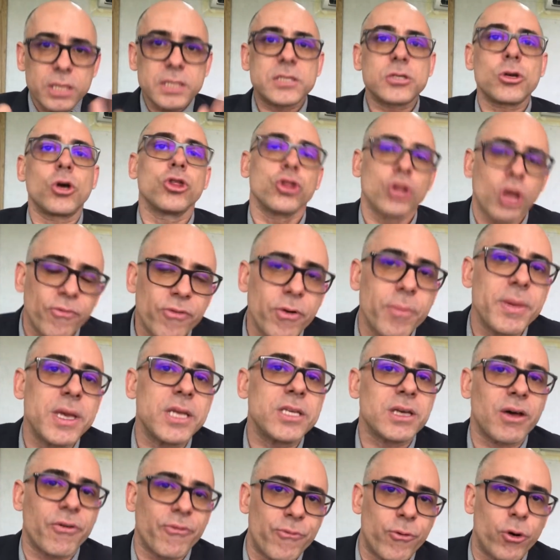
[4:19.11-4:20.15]
Look at the
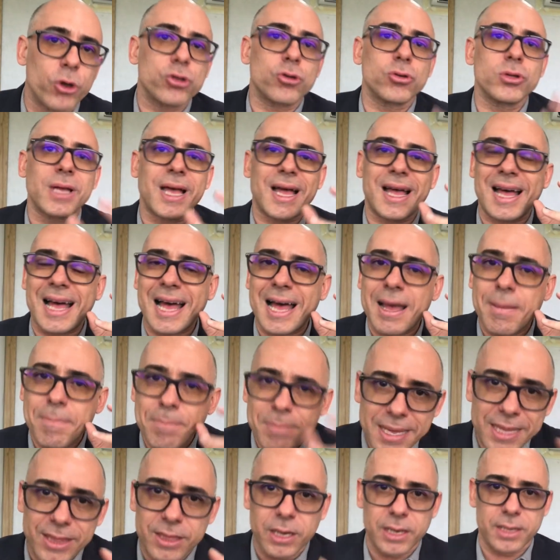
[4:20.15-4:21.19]
picture of the tonsil
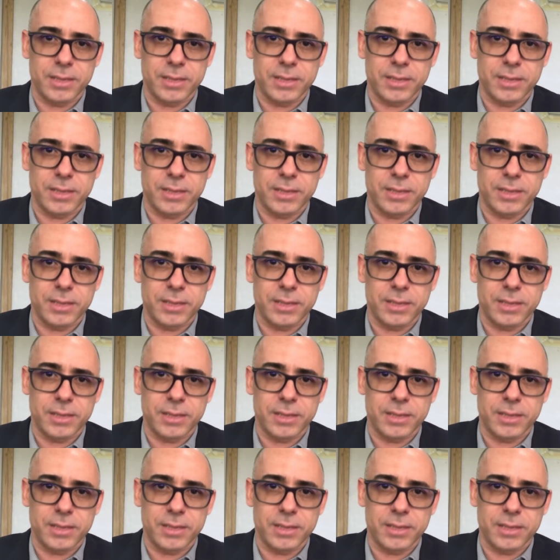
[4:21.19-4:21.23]
again.